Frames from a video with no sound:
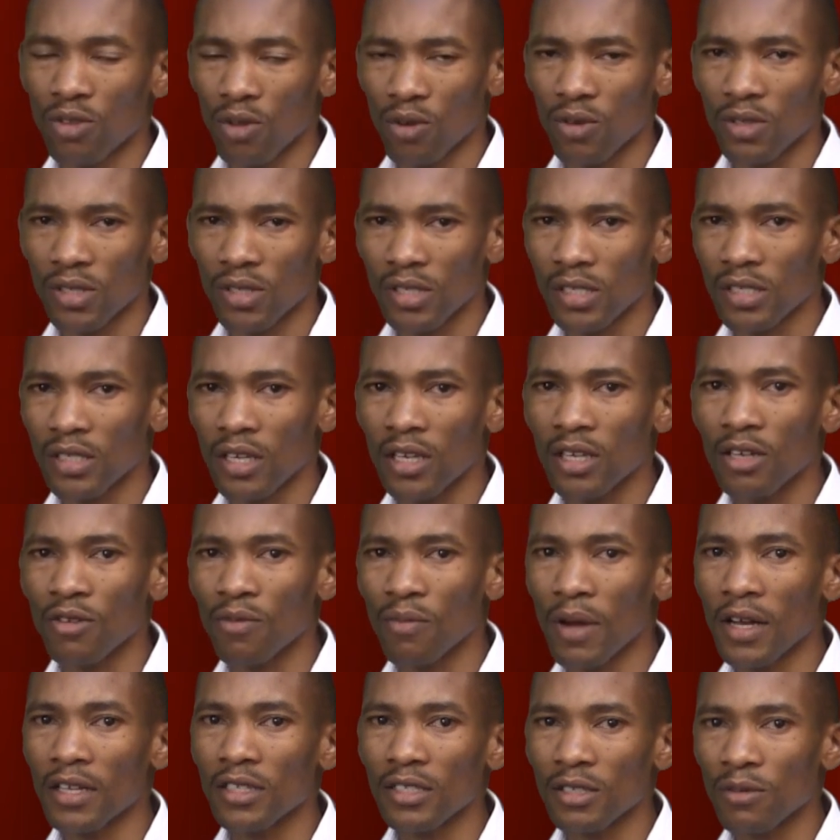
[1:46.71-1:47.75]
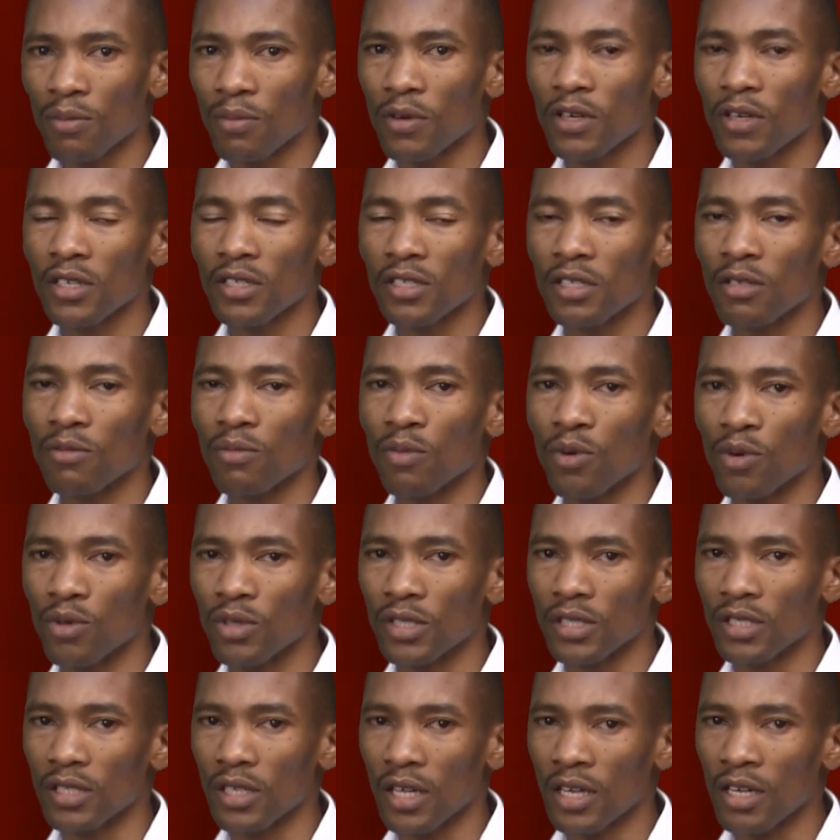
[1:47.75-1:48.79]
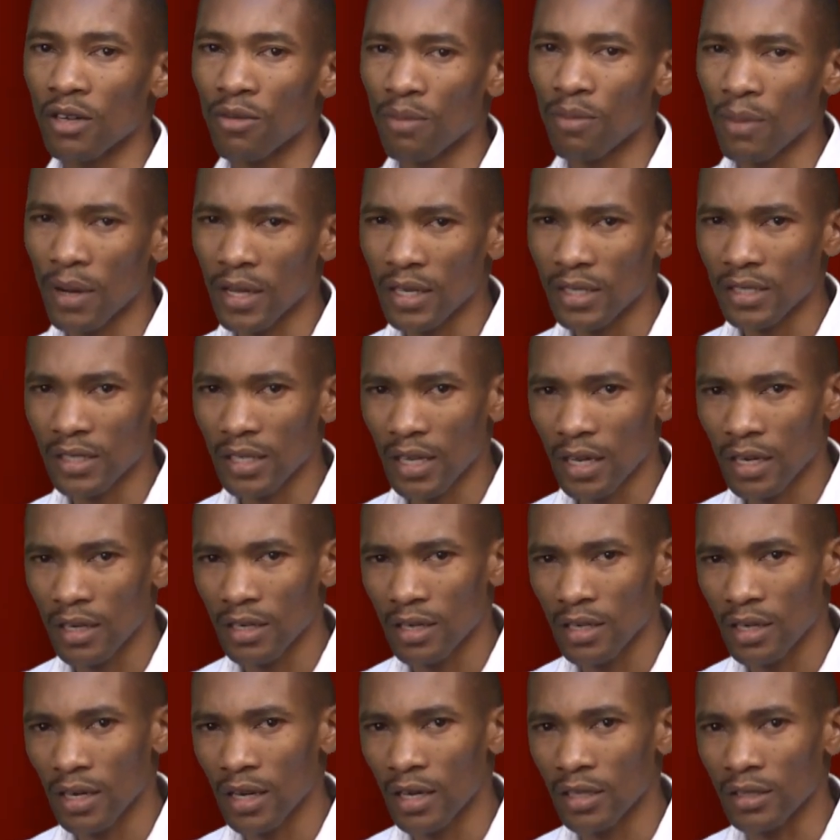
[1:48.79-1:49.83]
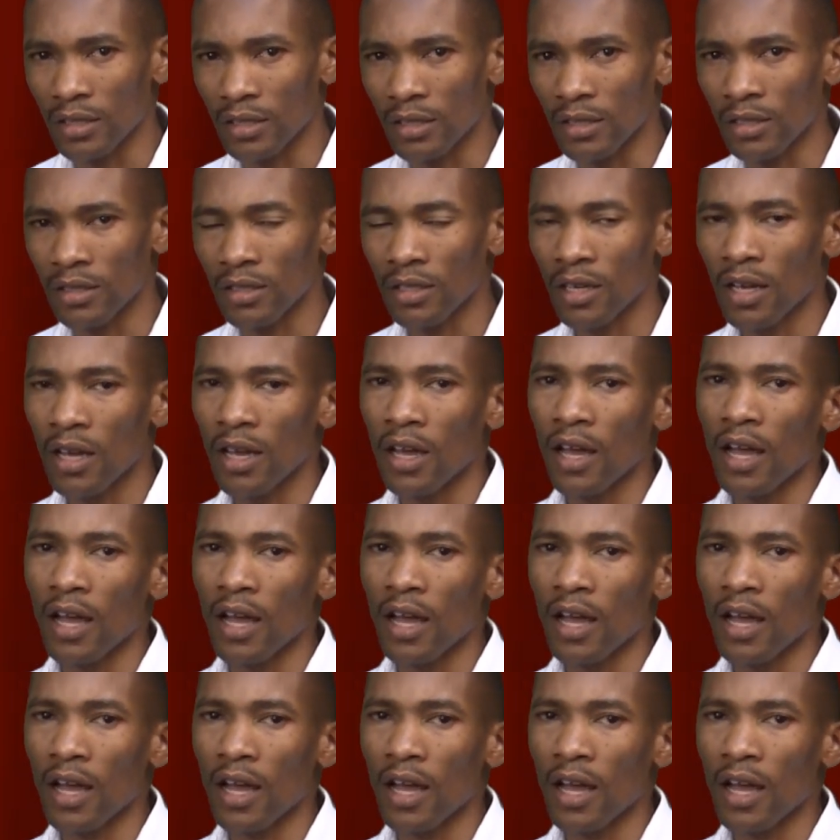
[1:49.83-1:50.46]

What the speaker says: thoughts and man's principles and man's ideas,